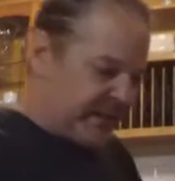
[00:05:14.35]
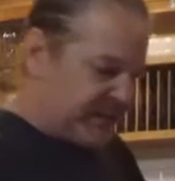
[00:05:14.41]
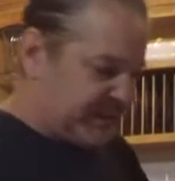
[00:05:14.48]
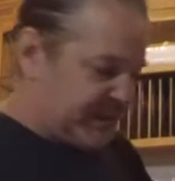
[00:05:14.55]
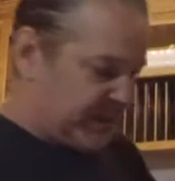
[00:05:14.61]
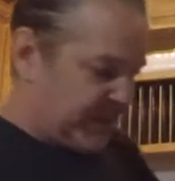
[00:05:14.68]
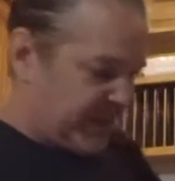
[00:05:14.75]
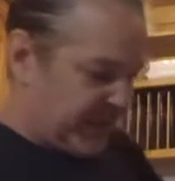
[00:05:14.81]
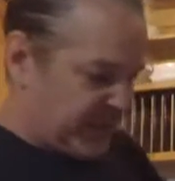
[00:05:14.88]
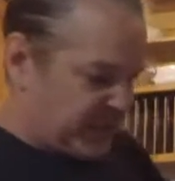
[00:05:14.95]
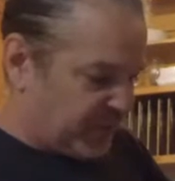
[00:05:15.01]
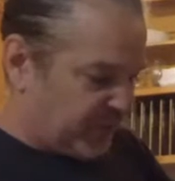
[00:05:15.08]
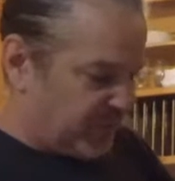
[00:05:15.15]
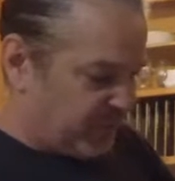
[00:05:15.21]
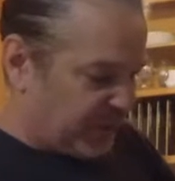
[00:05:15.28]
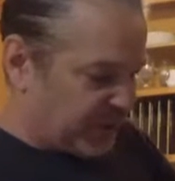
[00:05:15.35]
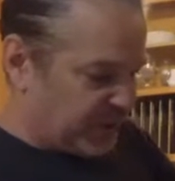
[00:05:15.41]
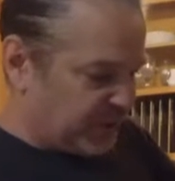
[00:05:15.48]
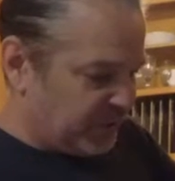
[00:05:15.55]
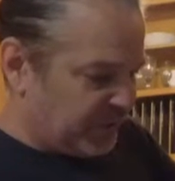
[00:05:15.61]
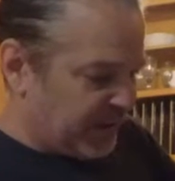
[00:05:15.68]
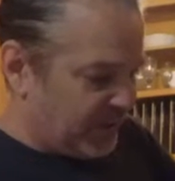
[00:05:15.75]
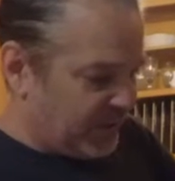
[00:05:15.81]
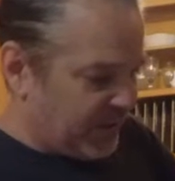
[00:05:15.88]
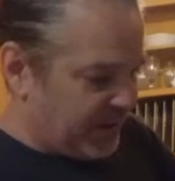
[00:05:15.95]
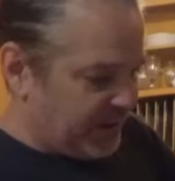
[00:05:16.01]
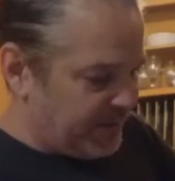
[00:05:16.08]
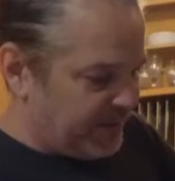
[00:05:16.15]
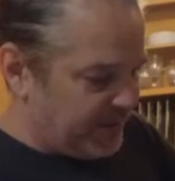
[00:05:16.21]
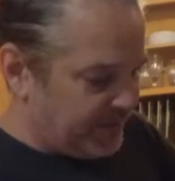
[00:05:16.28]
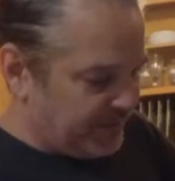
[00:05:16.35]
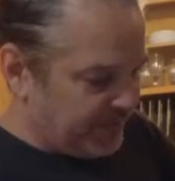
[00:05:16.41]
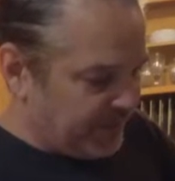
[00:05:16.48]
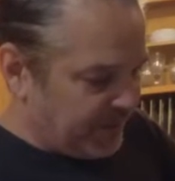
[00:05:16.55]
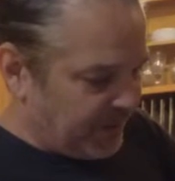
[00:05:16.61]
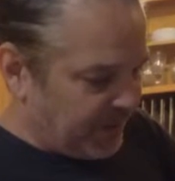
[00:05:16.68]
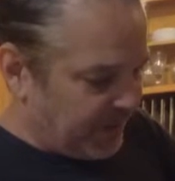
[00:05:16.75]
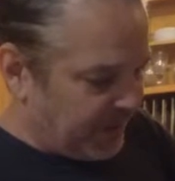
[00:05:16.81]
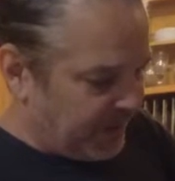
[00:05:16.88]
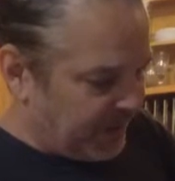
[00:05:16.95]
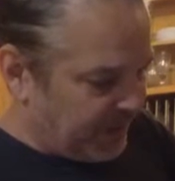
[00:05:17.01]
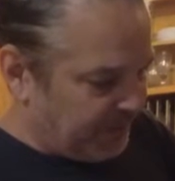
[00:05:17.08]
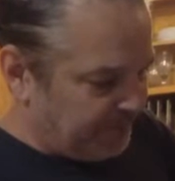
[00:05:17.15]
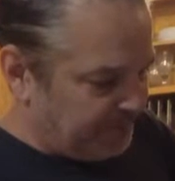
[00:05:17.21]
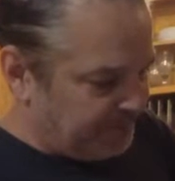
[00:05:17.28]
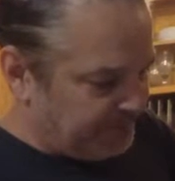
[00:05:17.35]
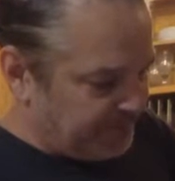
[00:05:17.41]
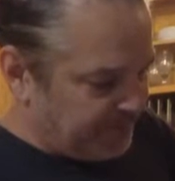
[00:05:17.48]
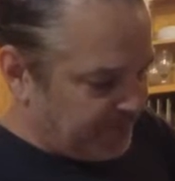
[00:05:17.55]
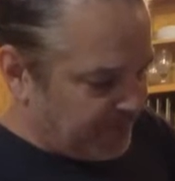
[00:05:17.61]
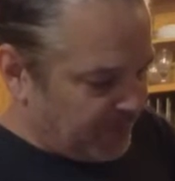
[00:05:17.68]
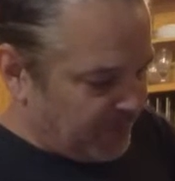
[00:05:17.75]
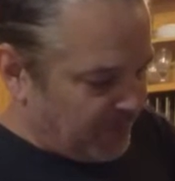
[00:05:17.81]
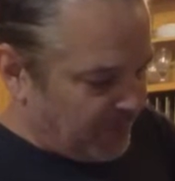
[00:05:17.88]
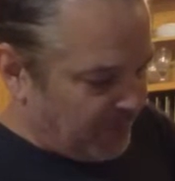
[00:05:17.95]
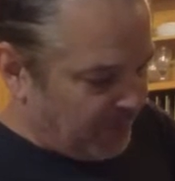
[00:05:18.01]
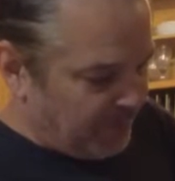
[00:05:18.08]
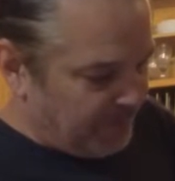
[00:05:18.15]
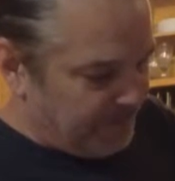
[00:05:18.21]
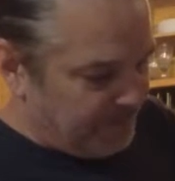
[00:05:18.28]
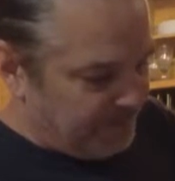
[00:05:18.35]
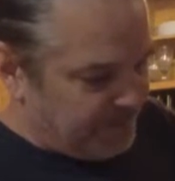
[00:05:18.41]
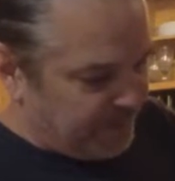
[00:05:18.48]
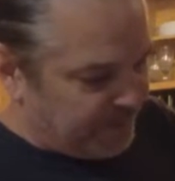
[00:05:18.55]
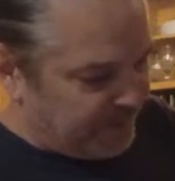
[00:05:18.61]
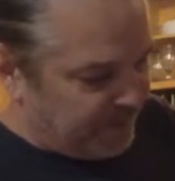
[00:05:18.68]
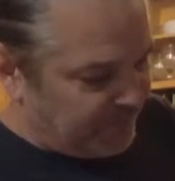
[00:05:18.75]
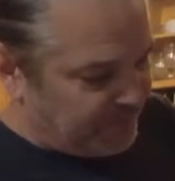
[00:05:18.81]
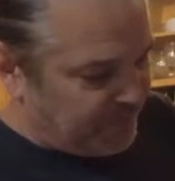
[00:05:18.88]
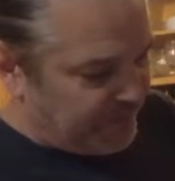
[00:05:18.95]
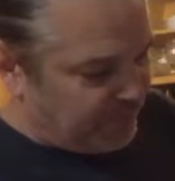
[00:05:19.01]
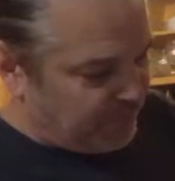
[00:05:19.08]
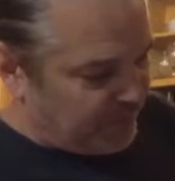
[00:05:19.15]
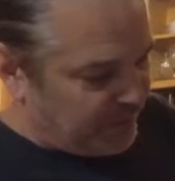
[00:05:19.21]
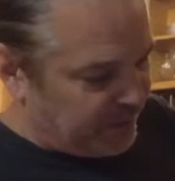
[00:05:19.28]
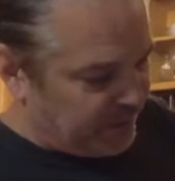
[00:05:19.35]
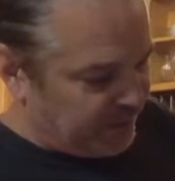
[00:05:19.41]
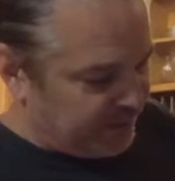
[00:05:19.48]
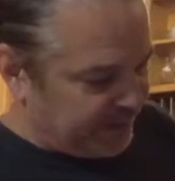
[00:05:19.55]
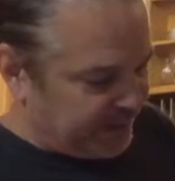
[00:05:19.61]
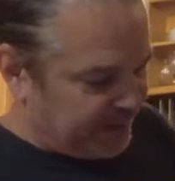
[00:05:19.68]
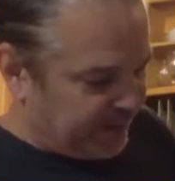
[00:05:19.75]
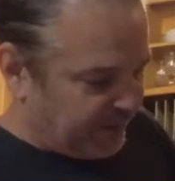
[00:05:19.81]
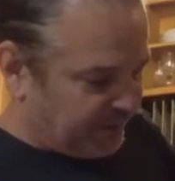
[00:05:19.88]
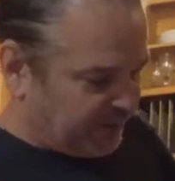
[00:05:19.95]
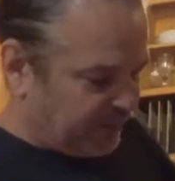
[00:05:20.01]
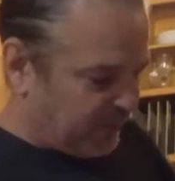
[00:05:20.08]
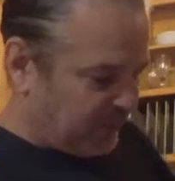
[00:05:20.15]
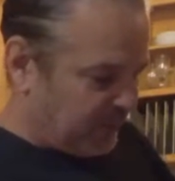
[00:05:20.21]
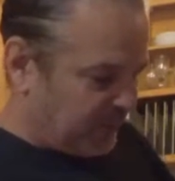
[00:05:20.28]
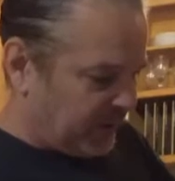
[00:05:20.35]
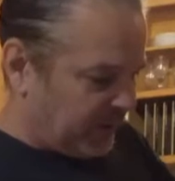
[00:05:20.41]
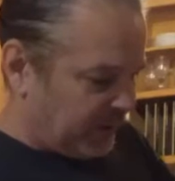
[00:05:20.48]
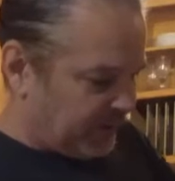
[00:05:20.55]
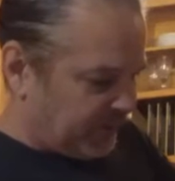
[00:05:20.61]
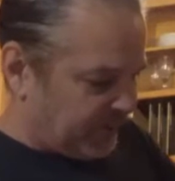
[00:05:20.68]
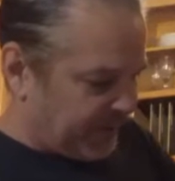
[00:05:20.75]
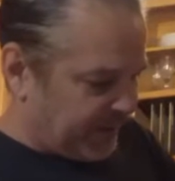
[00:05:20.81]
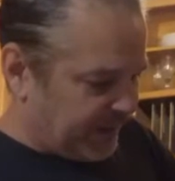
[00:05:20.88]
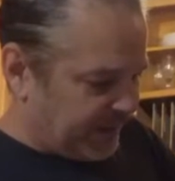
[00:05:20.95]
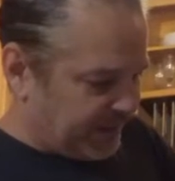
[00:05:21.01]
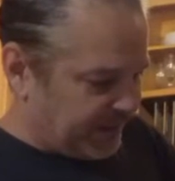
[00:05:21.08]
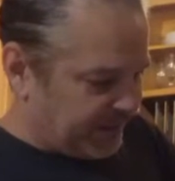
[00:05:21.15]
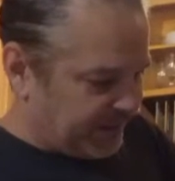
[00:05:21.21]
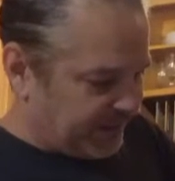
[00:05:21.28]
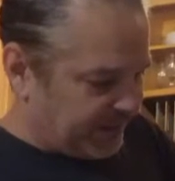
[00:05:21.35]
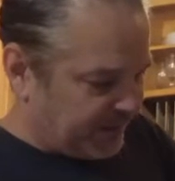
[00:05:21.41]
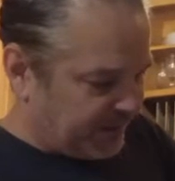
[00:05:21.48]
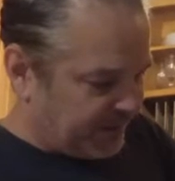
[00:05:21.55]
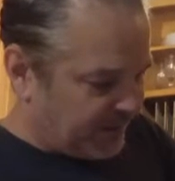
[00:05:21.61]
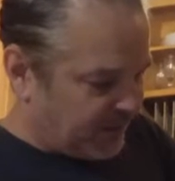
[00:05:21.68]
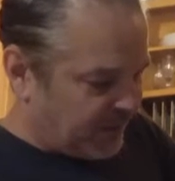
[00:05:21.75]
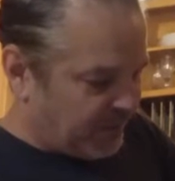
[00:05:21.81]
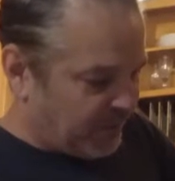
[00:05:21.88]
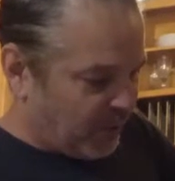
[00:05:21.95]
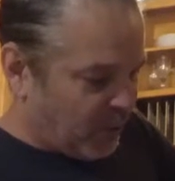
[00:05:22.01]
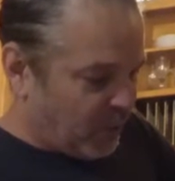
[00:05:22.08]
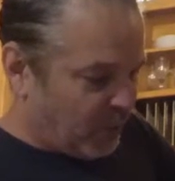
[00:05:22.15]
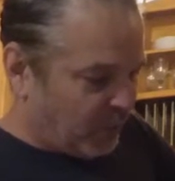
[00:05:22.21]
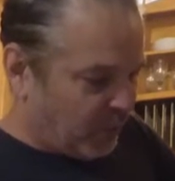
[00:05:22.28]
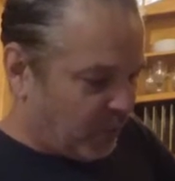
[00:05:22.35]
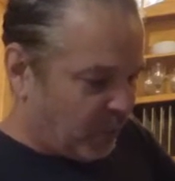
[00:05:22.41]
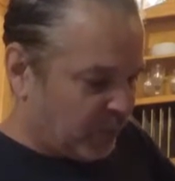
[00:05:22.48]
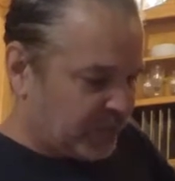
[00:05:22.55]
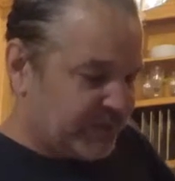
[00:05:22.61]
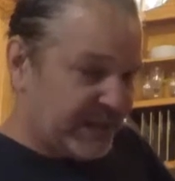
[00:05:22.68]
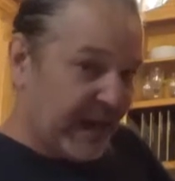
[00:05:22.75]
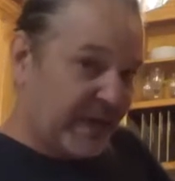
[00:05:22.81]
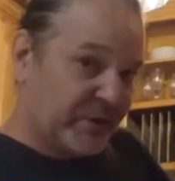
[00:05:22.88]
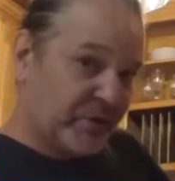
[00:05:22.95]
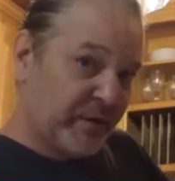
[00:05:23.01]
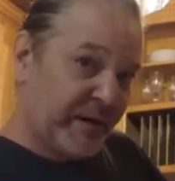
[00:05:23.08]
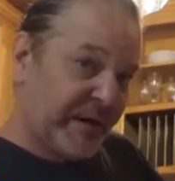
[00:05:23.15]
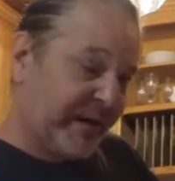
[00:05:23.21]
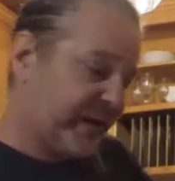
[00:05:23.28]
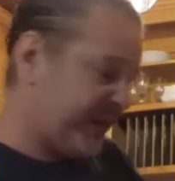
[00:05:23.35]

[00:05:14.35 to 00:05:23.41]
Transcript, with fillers: is much fresher that way. But you have to be really careful of over-saturating